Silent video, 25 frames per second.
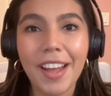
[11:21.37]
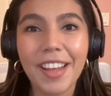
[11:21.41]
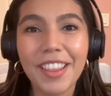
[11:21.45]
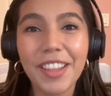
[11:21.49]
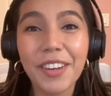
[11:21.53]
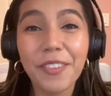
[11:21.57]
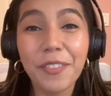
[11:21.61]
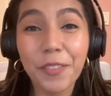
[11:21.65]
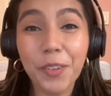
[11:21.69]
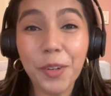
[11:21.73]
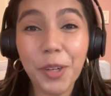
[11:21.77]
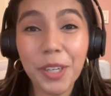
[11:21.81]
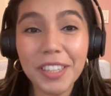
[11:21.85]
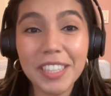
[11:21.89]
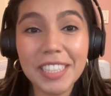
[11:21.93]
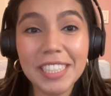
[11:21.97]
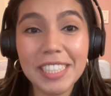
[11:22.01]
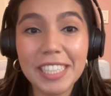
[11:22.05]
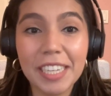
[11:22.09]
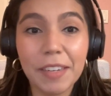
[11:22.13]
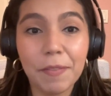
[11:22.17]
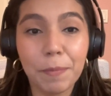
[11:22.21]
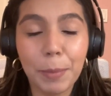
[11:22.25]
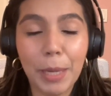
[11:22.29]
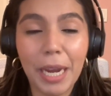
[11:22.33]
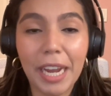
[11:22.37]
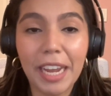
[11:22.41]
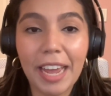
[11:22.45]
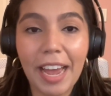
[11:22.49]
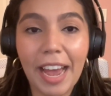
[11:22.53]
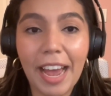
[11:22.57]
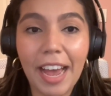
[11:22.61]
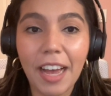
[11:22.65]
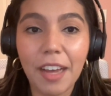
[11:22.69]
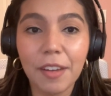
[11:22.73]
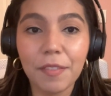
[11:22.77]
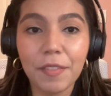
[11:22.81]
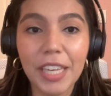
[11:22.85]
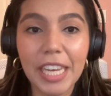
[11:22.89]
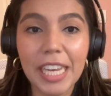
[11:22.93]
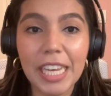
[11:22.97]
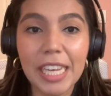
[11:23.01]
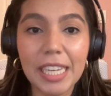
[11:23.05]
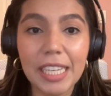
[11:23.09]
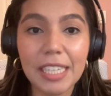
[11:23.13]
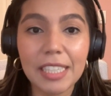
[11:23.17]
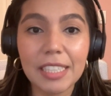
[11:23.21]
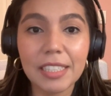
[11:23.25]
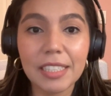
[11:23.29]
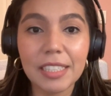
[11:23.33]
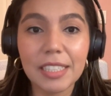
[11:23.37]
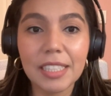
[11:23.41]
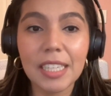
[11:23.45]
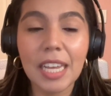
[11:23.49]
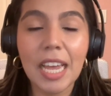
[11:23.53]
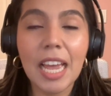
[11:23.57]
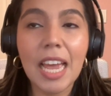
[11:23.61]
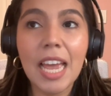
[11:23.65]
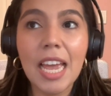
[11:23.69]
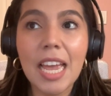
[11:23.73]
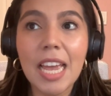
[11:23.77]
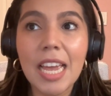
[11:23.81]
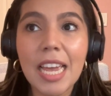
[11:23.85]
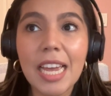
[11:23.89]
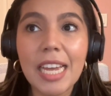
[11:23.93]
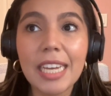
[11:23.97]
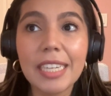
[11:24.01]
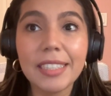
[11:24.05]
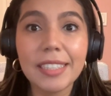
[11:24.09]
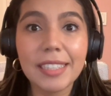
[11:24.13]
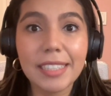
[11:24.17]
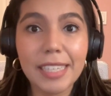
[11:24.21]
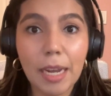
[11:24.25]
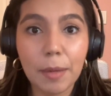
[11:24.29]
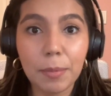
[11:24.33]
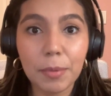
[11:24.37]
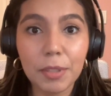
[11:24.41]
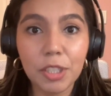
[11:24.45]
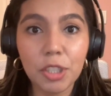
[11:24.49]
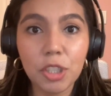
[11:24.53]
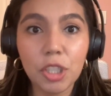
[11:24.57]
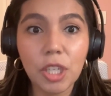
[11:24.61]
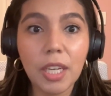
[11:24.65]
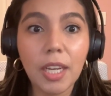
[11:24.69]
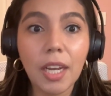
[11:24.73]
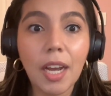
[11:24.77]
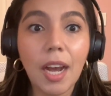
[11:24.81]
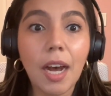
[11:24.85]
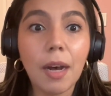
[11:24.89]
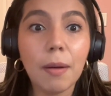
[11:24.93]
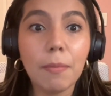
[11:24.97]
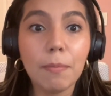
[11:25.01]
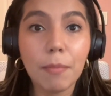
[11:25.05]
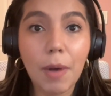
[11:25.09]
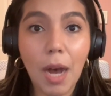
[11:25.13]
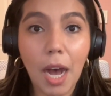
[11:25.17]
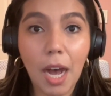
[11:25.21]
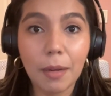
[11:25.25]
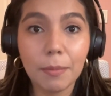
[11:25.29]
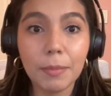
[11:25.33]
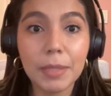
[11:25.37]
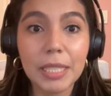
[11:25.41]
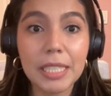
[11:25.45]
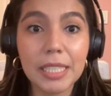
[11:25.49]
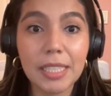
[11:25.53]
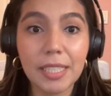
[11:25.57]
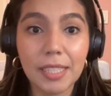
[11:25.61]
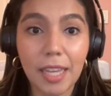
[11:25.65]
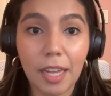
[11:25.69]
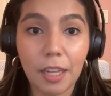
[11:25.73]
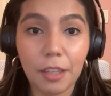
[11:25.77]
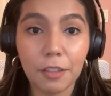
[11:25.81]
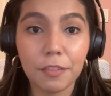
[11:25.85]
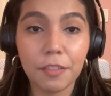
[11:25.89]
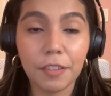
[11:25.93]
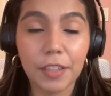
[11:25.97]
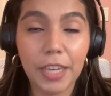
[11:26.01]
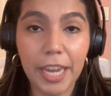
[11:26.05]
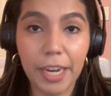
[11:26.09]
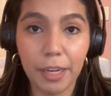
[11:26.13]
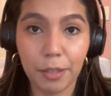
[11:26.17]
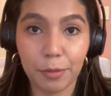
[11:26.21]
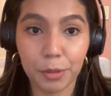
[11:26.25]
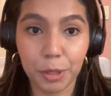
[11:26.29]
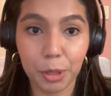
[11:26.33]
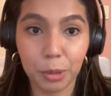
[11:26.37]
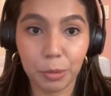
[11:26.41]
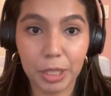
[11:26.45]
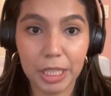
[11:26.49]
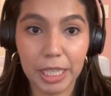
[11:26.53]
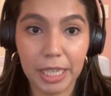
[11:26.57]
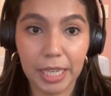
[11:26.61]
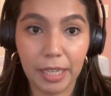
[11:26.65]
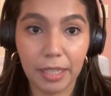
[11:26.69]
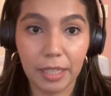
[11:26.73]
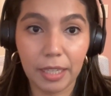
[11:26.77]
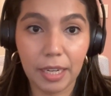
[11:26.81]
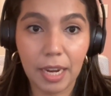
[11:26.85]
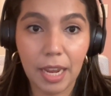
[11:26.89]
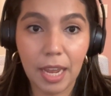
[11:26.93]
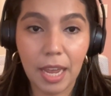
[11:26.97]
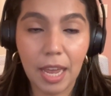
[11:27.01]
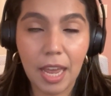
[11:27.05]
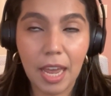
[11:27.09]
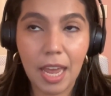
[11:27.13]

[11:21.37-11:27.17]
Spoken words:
The fourth tip I have is establishing a mom self-care routine.